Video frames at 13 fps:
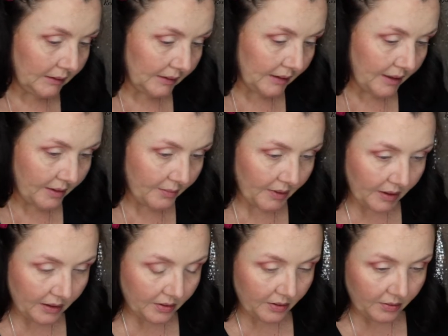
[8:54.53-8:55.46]
And I'm
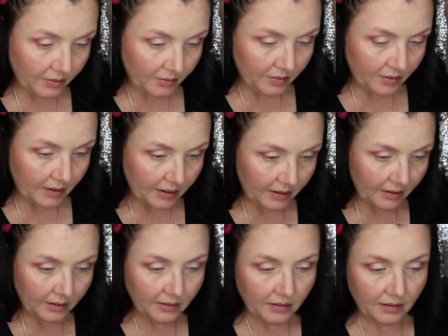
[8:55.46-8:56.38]
going to use
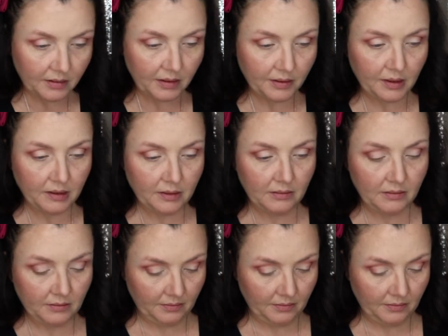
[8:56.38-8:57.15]
another